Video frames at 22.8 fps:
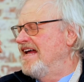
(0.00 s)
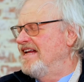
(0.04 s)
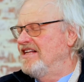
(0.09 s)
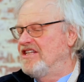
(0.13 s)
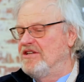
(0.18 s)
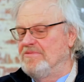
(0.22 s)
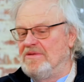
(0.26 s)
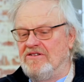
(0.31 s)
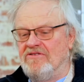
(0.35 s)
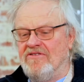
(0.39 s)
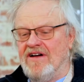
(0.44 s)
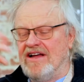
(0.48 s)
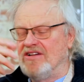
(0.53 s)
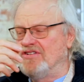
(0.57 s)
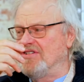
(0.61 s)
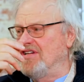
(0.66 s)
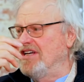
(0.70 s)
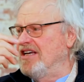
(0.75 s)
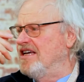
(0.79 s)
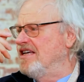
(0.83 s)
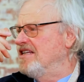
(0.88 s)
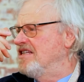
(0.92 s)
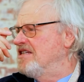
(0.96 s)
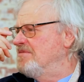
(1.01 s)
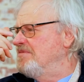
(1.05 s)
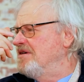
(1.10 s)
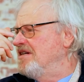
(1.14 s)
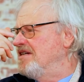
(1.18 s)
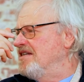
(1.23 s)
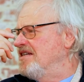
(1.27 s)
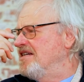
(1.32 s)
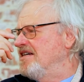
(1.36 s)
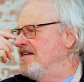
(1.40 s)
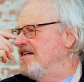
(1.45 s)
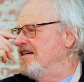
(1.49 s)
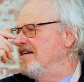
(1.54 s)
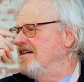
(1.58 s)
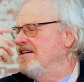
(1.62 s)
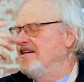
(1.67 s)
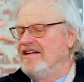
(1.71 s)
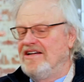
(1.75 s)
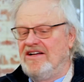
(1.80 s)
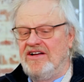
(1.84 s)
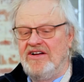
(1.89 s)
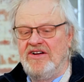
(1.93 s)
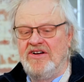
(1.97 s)
It's a bit rustic. It's a bit
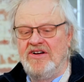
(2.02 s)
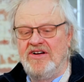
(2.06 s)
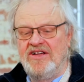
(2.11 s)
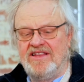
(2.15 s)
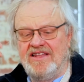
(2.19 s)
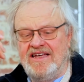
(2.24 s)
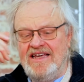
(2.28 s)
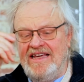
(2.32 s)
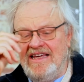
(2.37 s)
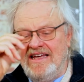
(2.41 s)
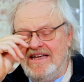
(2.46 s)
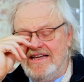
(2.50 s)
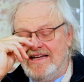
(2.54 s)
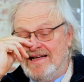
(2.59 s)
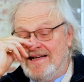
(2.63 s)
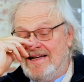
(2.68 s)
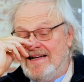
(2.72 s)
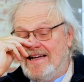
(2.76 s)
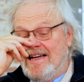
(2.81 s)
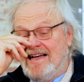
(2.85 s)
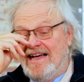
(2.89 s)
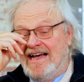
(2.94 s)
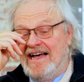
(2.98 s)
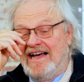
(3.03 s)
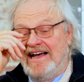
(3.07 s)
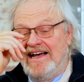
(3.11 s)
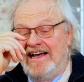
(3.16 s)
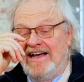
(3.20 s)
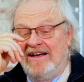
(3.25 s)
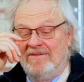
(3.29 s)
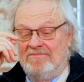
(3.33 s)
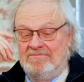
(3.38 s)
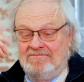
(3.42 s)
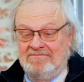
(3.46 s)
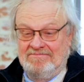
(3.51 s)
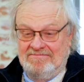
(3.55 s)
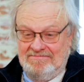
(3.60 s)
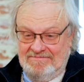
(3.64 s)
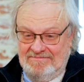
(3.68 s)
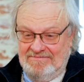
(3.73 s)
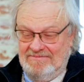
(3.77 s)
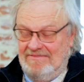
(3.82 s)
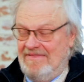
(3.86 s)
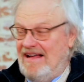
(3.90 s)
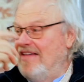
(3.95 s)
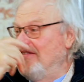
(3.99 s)
earthy.
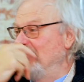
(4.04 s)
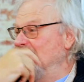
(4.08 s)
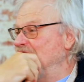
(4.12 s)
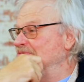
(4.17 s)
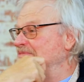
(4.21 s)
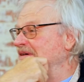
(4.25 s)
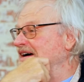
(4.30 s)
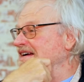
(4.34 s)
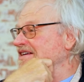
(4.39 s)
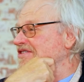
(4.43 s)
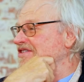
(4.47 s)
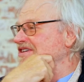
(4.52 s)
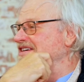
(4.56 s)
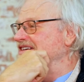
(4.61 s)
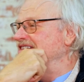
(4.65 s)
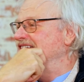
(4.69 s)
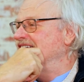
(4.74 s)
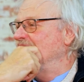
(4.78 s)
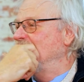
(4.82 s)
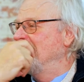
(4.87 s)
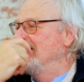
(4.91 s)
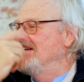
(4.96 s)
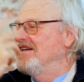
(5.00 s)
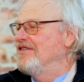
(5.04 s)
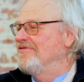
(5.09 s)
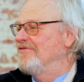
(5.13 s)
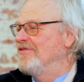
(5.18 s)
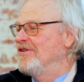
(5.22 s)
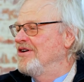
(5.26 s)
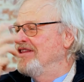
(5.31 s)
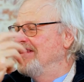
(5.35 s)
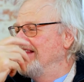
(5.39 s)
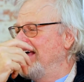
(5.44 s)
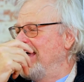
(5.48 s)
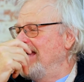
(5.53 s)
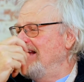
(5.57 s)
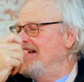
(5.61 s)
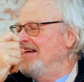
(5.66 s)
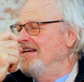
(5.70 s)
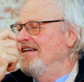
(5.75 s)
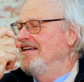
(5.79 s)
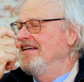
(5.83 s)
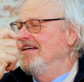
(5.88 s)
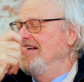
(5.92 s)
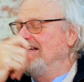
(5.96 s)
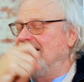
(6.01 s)
Others may see something different in that.
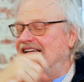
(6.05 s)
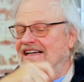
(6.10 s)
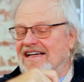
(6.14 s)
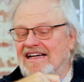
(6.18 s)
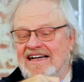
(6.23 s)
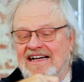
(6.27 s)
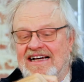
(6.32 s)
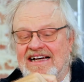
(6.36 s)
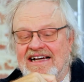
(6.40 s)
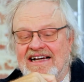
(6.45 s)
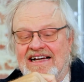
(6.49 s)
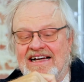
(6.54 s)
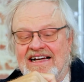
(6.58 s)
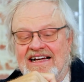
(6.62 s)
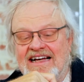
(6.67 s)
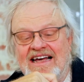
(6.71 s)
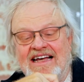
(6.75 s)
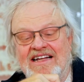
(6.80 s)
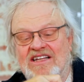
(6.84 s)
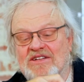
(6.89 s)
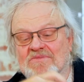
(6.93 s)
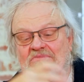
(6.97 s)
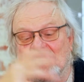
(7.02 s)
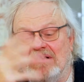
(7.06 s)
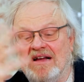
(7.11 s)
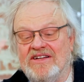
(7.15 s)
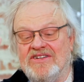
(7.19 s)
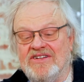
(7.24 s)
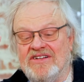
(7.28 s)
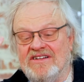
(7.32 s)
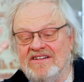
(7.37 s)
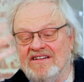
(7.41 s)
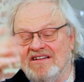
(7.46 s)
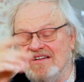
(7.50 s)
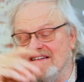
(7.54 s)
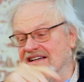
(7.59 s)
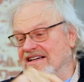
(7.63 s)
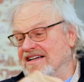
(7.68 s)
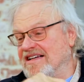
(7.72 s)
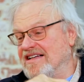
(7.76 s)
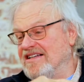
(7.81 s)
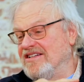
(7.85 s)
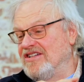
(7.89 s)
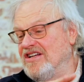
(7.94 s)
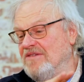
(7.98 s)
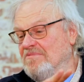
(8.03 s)
It's a pleasant,
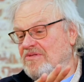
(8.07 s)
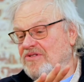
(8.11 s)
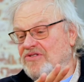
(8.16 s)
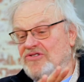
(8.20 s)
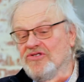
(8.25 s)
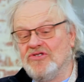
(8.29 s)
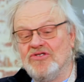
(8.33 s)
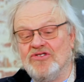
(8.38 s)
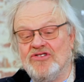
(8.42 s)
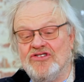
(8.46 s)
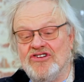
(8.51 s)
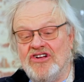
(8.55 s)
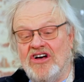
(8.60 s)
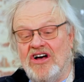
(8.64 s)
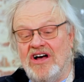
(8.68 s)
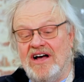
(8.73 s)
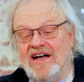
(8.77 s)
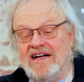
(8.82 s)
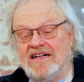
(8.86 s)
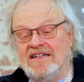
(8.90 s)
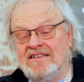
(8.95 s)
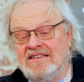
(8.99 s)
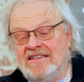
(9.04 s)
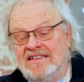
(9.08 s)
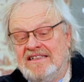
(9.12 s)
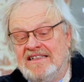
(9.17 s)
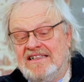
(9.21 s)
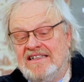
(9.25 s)
simple sort of style.